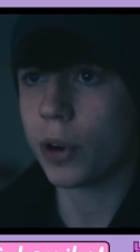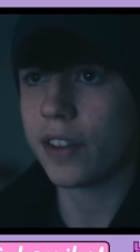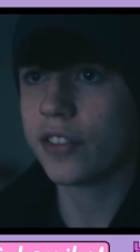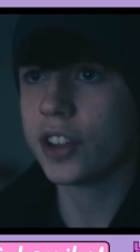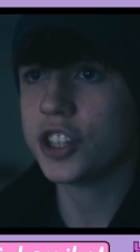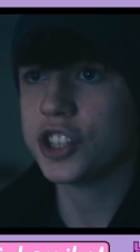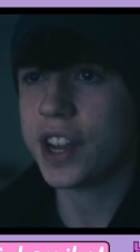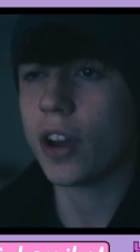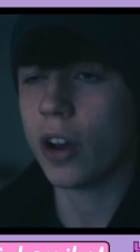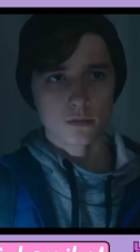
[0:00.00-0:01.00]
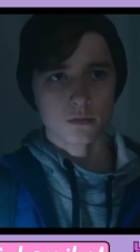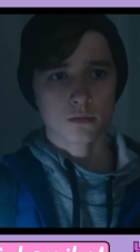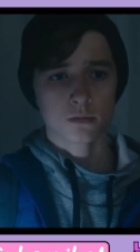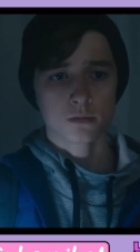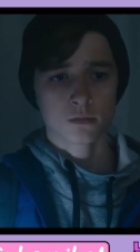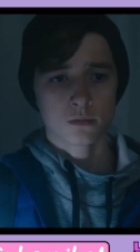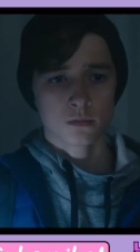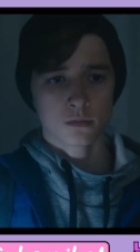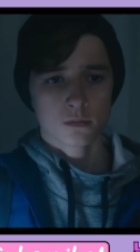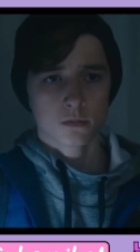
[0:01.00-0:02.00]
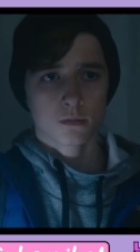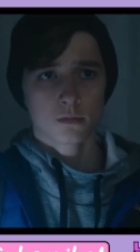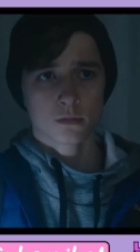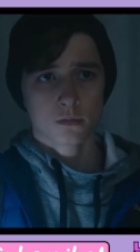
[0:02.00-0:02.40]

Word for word: your breath, she can't get you. Once you've